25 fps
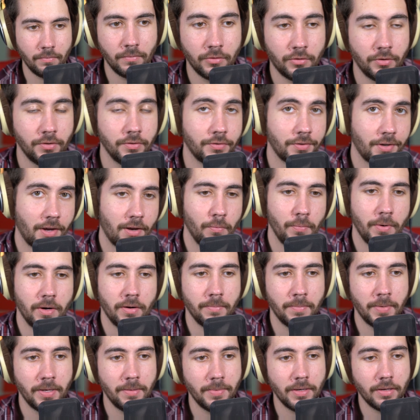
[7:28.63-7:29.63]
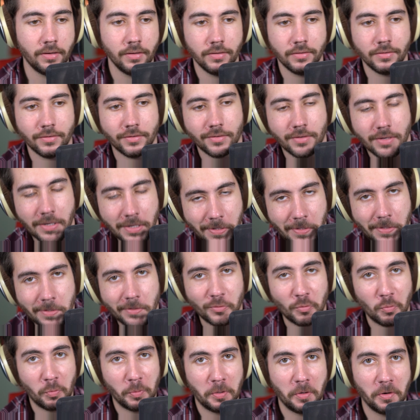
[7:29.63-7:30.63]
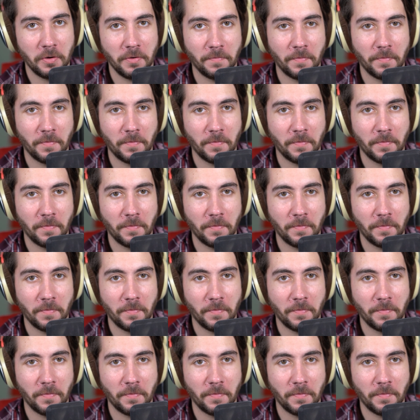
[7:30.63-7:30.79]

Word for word: which is kind of weird to me because it's really hard to